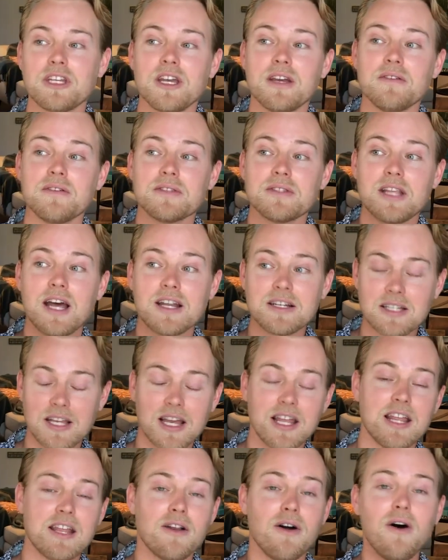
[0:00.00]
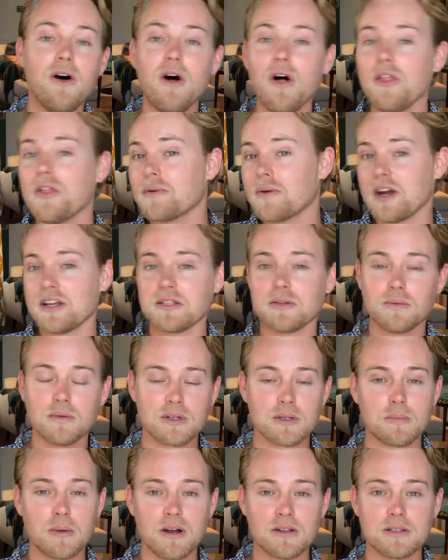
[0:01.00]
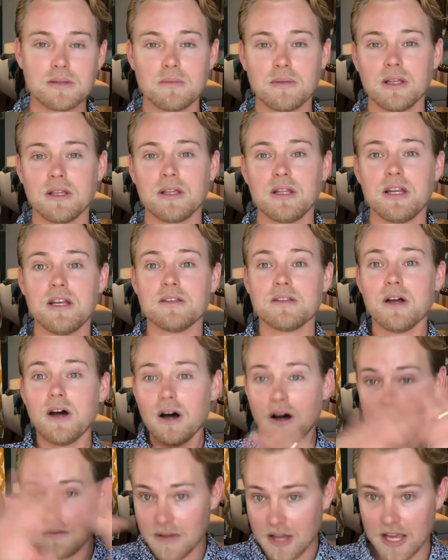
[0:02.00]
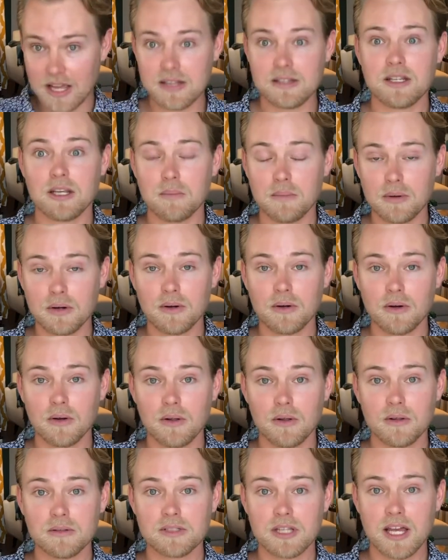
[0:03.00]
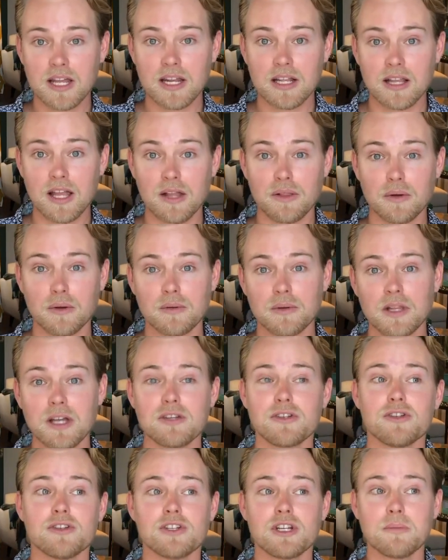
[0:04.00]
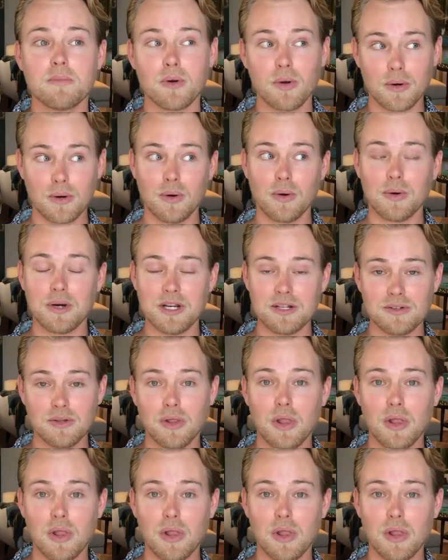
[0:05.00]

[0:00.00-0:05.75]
gives that tenant all the rights and responsibilities of a typical tenant-landlord relationship, or according to